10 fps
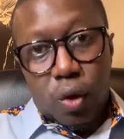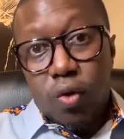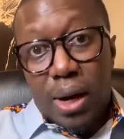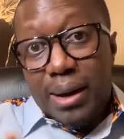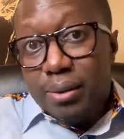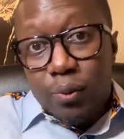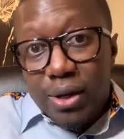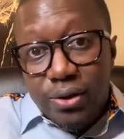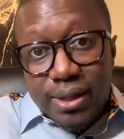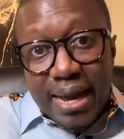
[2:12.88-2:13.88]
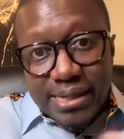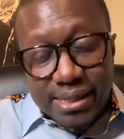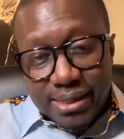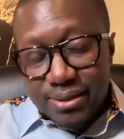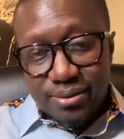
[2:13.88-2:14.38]
or when you
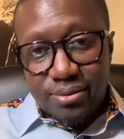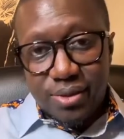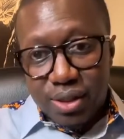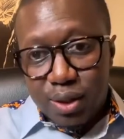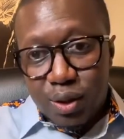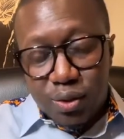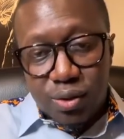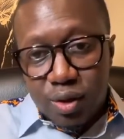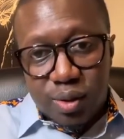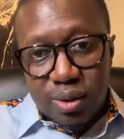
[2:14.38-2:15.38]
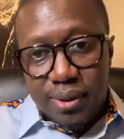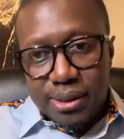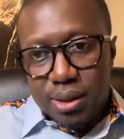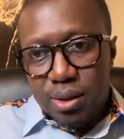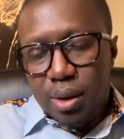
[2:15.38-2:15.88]
test it, just go to those people and
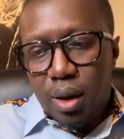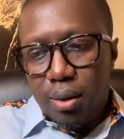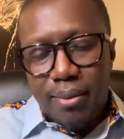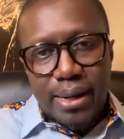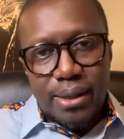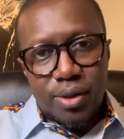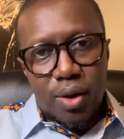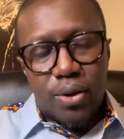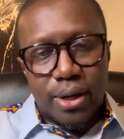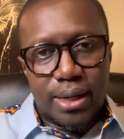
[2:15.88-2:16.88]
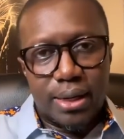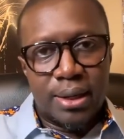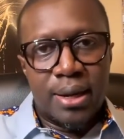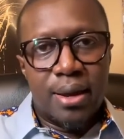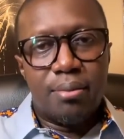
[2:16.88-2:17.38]
say, you know what, oh, mine is not
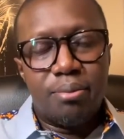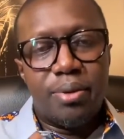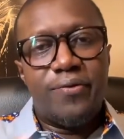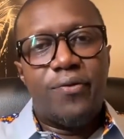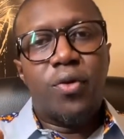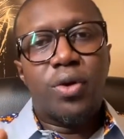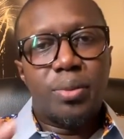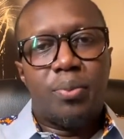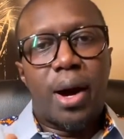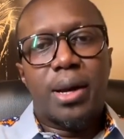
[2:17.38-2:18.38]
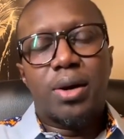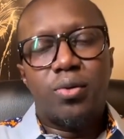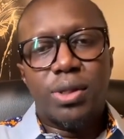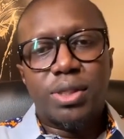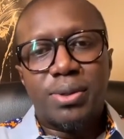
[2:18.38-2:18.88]
working before the
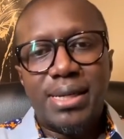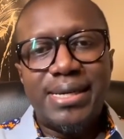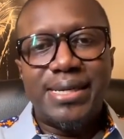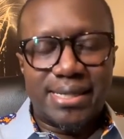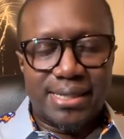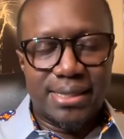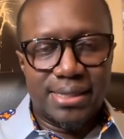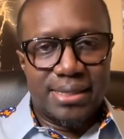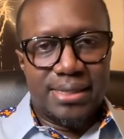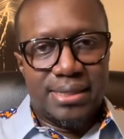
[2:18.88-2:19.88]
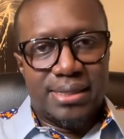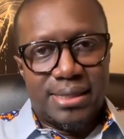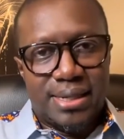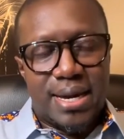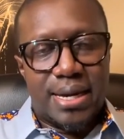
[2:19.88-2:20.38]
product was released
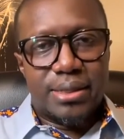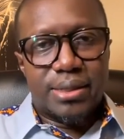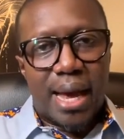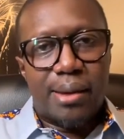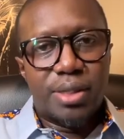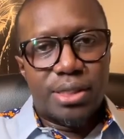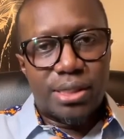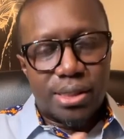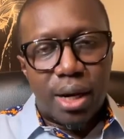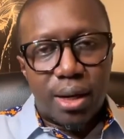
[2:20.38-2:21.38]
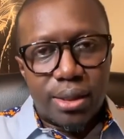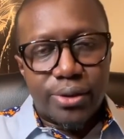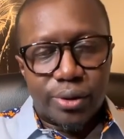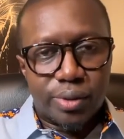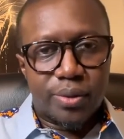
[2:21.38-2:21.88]
and the damage is done in
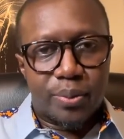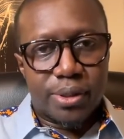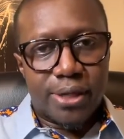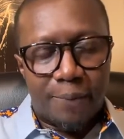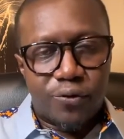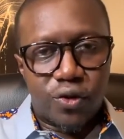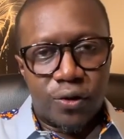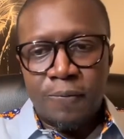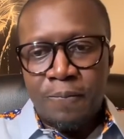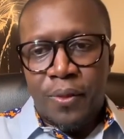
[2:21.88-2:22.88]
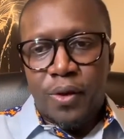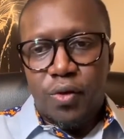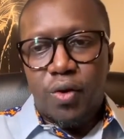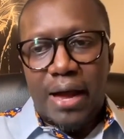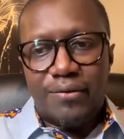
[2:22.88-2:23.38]
terms of perception,
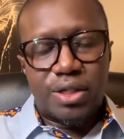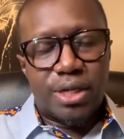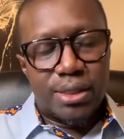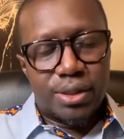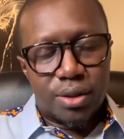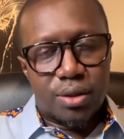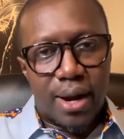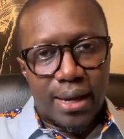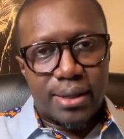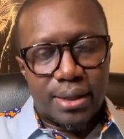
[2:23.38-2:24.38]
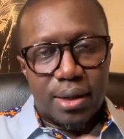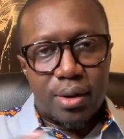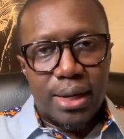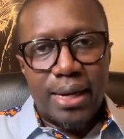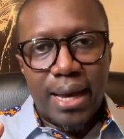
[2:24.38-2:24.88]
you have a chance to correct it
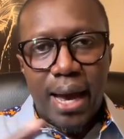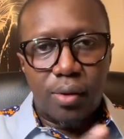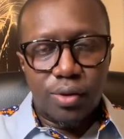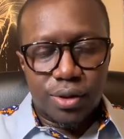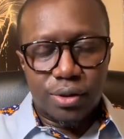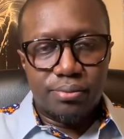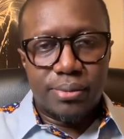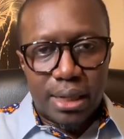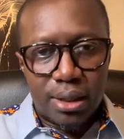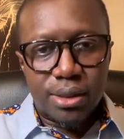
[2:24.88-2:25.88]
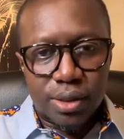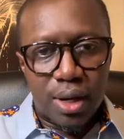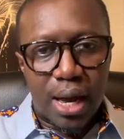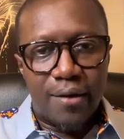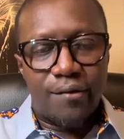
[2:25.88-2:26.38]
in-house because
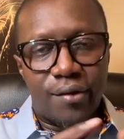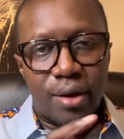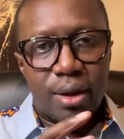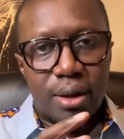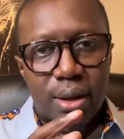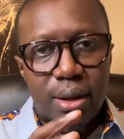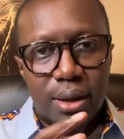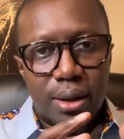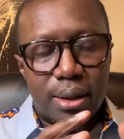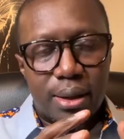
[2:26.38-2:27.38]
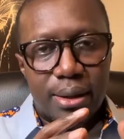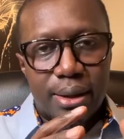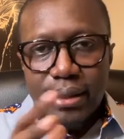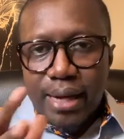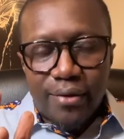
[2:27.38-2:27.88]
you have
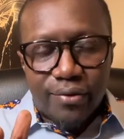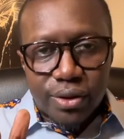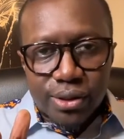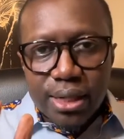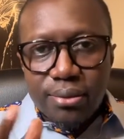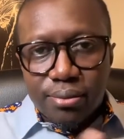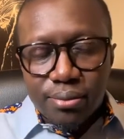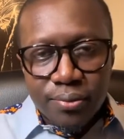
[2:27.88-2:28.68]
a diverse team.